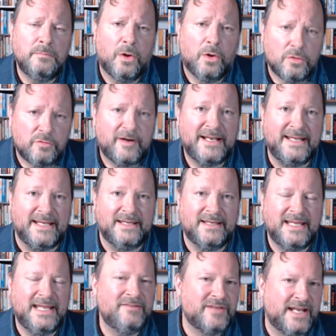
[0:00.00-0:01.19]
already,
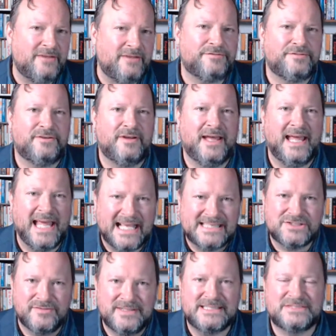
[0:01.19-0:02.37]
even if,
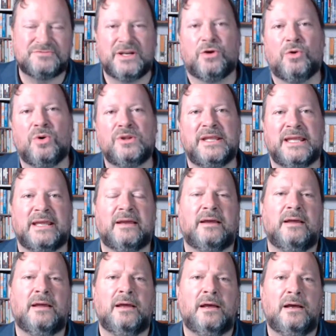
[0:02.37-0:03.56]
as of this recording,
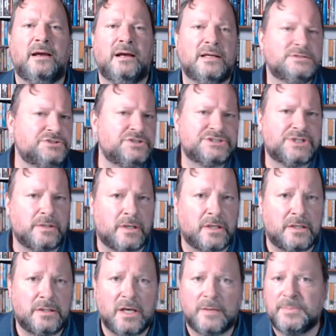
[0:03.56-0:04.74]
just a
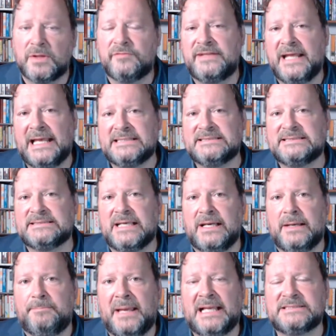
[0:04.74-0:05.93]
couple of days
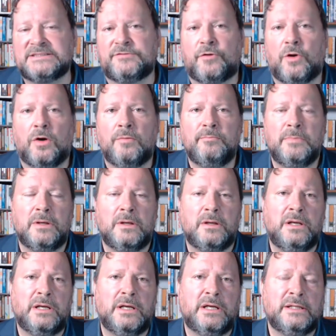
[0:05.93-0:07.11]
passed from
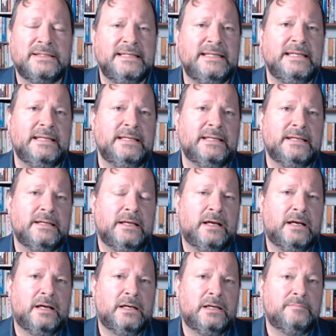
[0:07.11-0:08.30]
the
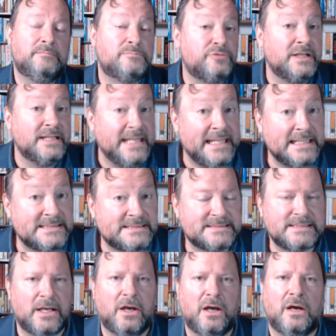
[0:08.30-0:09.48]

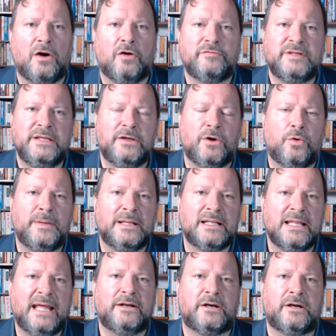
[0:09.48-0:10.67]
release of the open
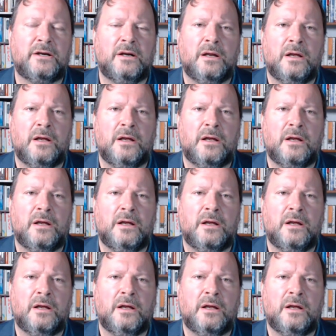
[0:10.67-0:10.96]
letter,